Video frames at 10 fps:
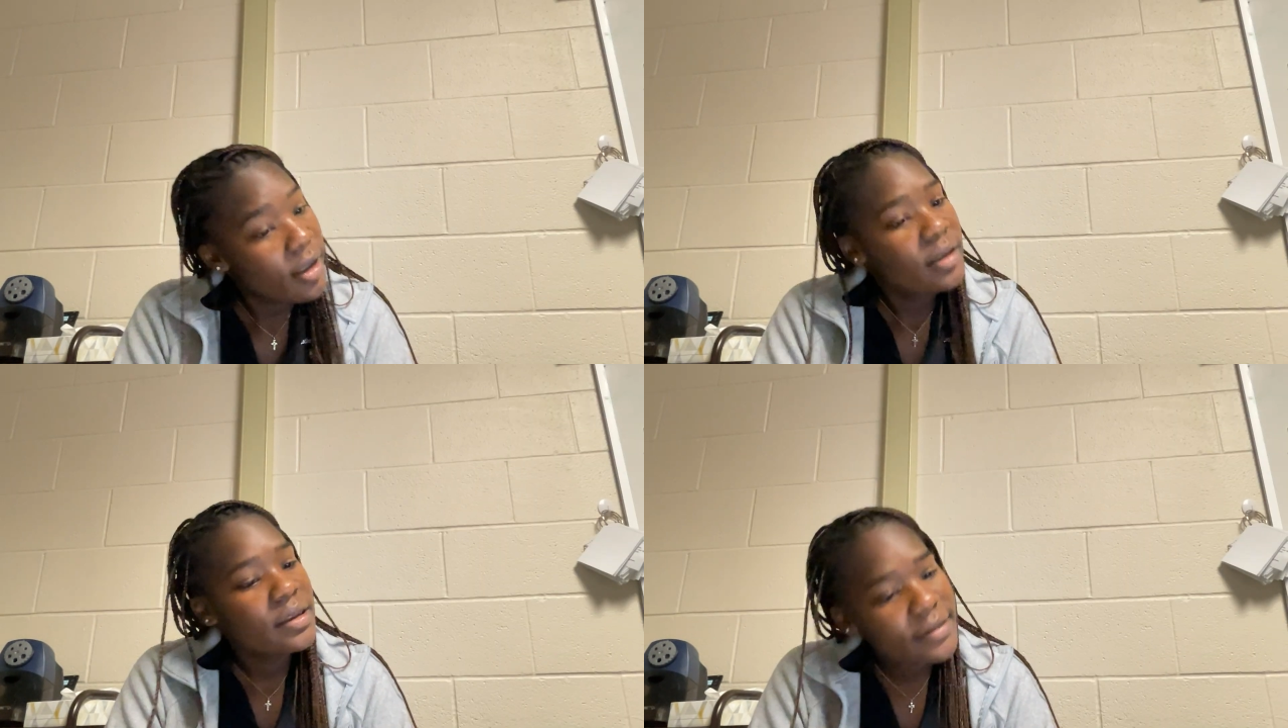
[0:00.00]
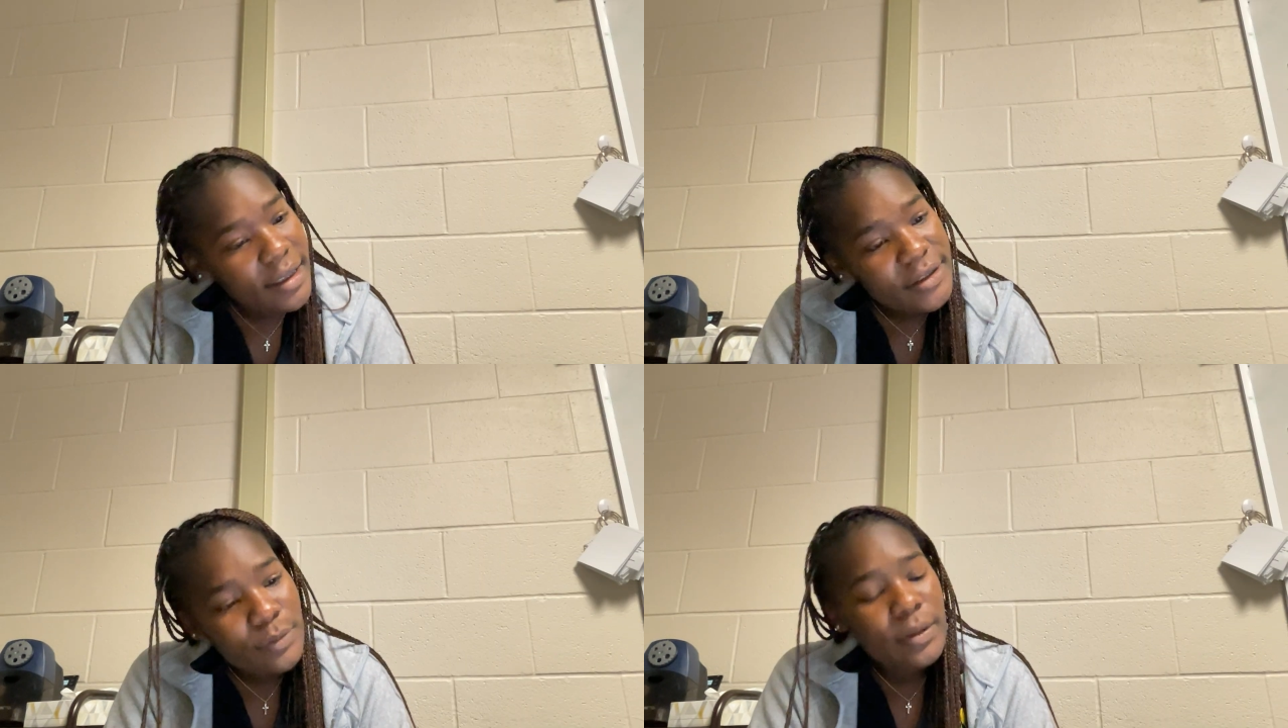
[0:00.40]

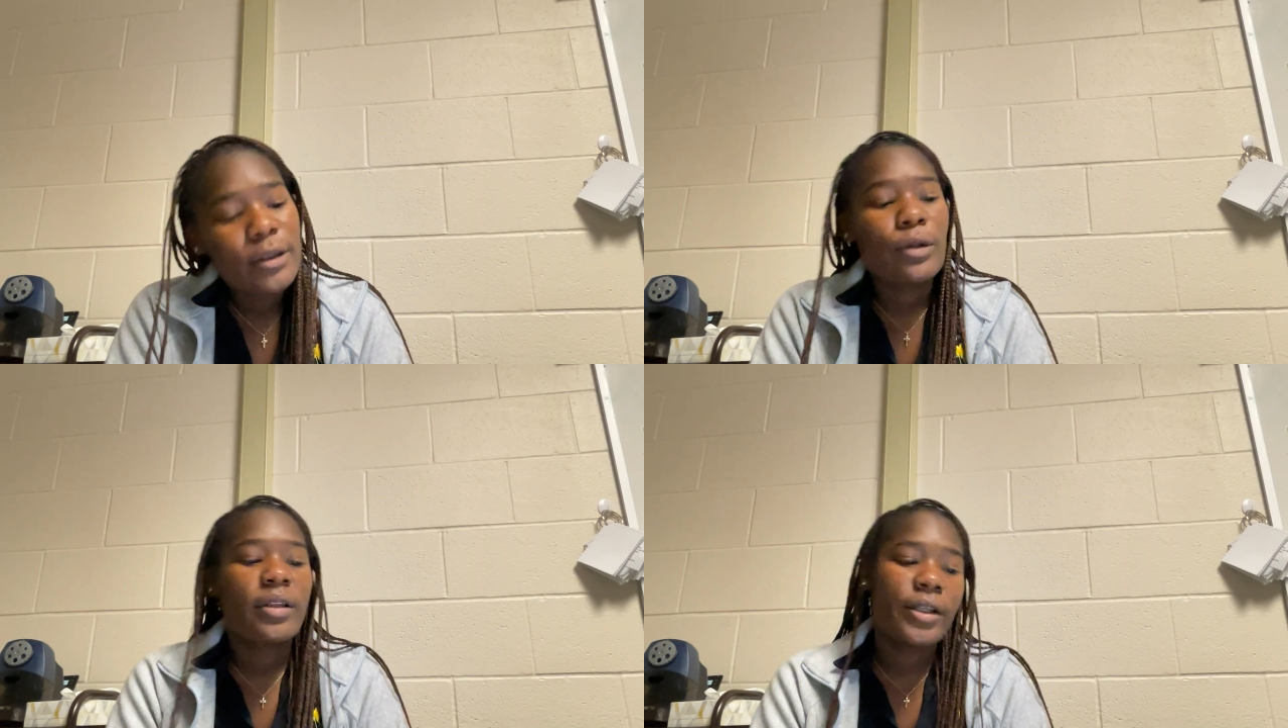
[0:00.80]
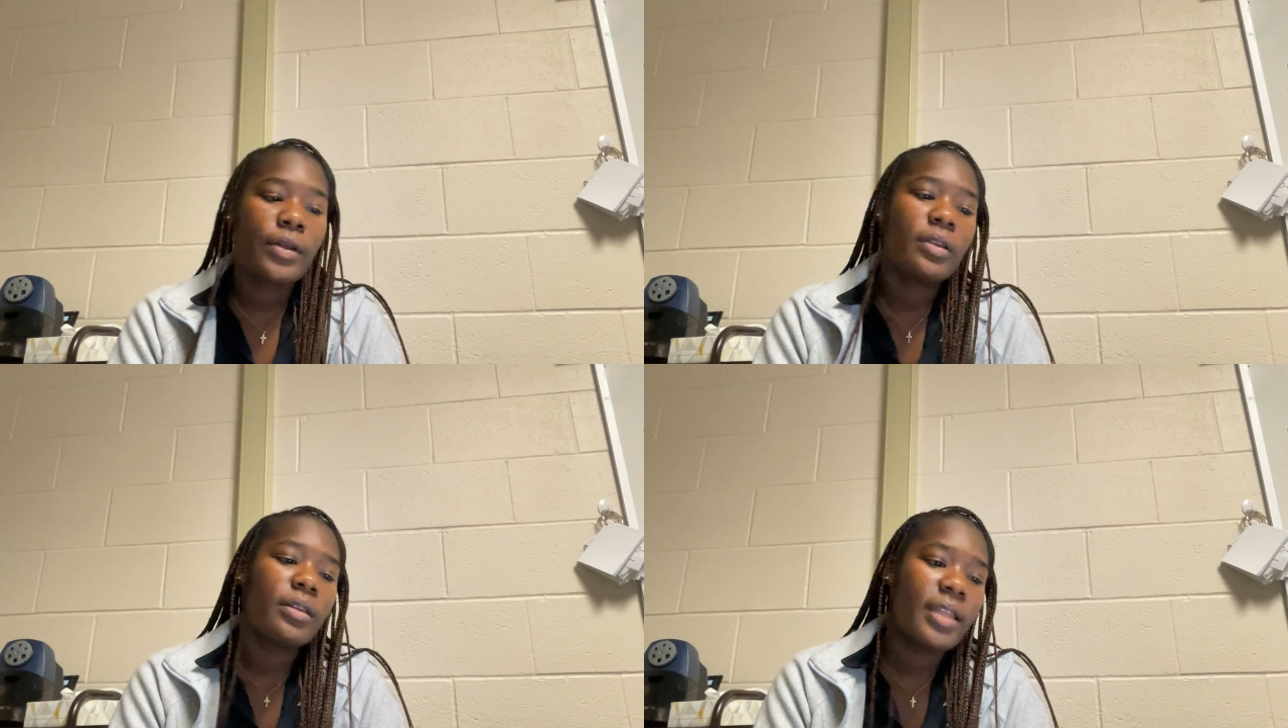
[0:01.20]
discussion but no
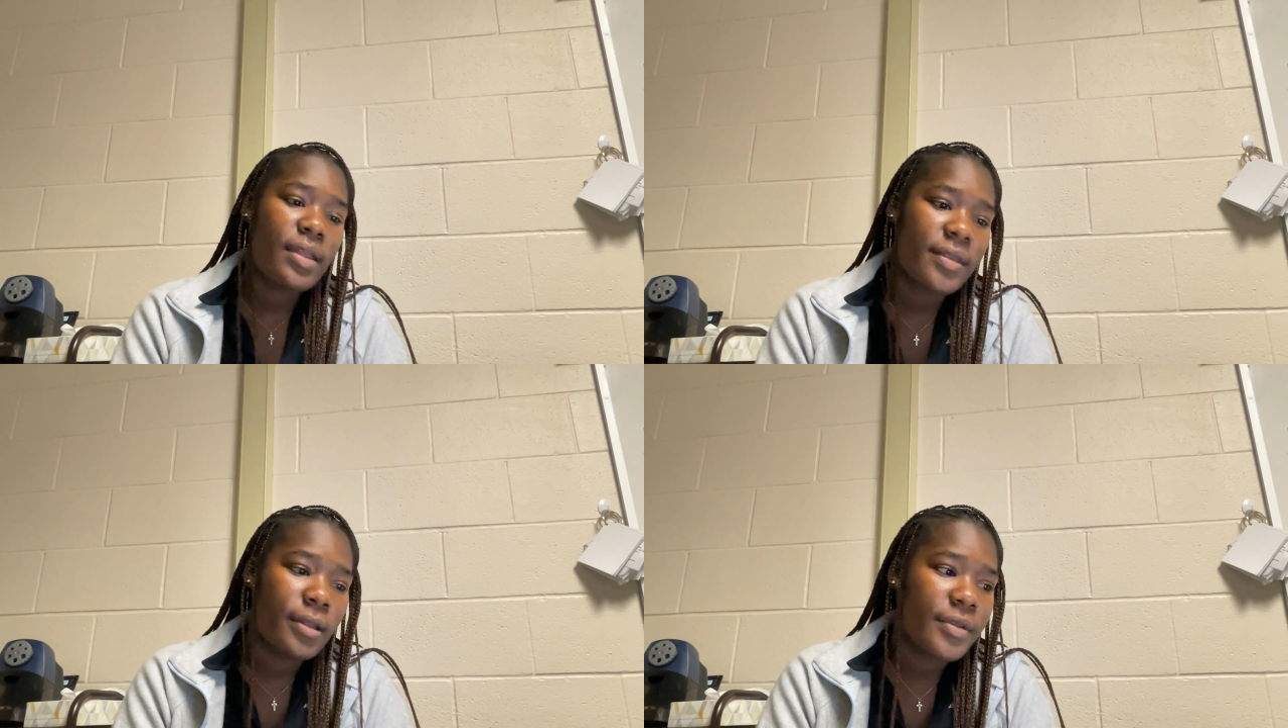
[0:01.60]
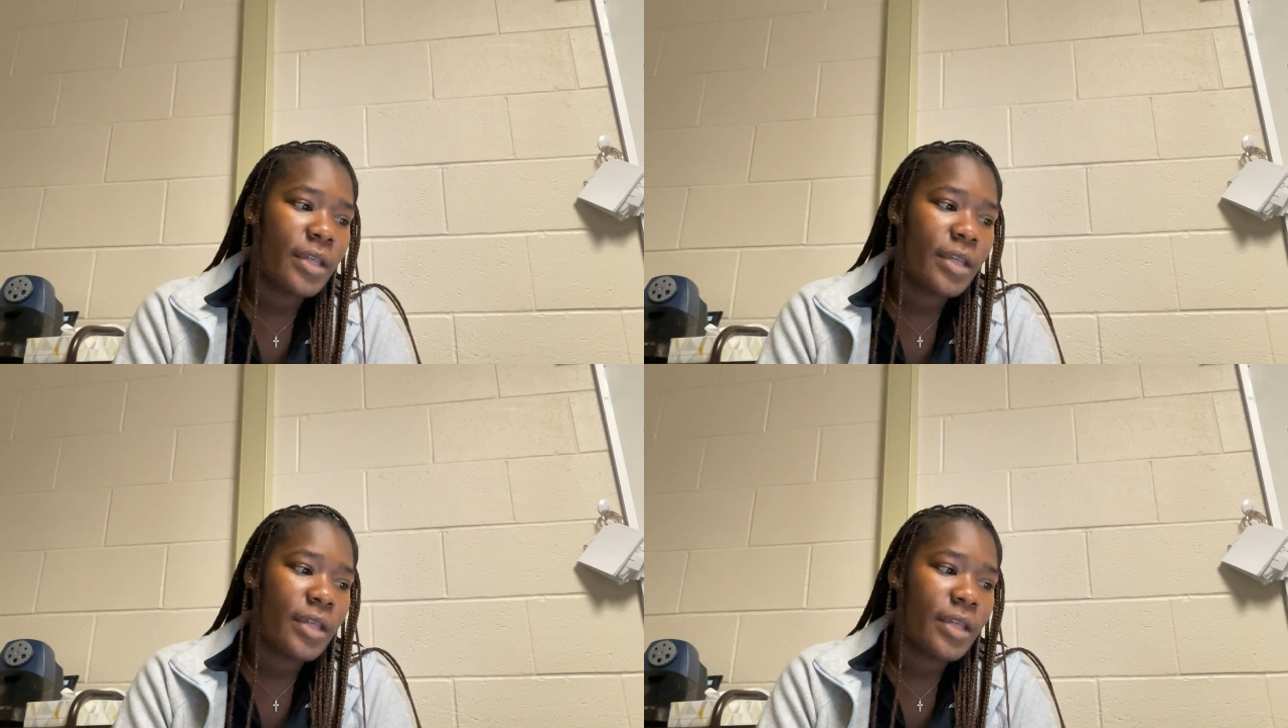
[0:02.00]
clear next steps.